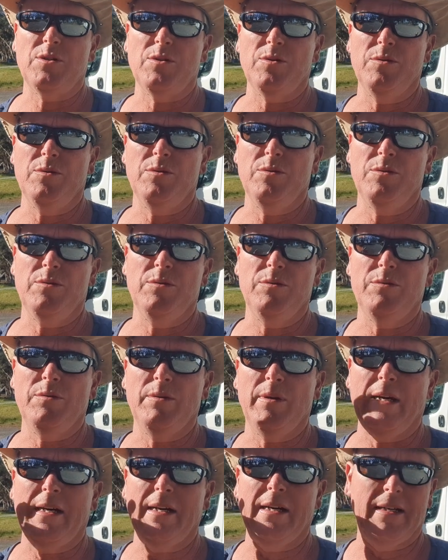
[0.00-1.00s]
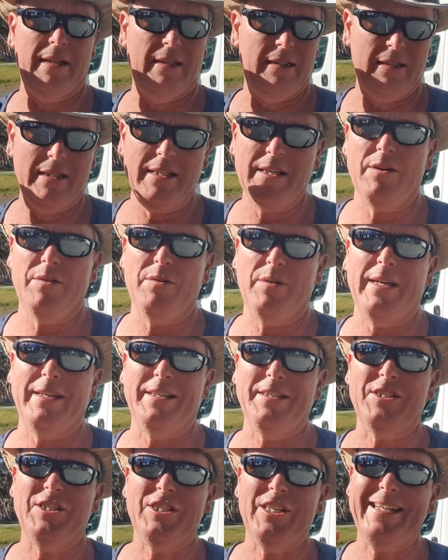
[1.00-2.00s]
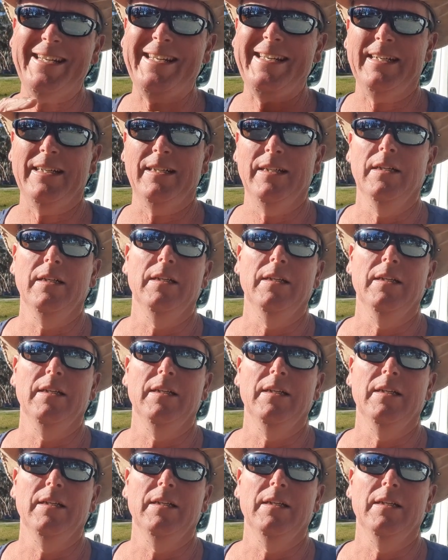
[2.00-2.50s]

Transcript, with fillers: to uh, Leo and Jenny.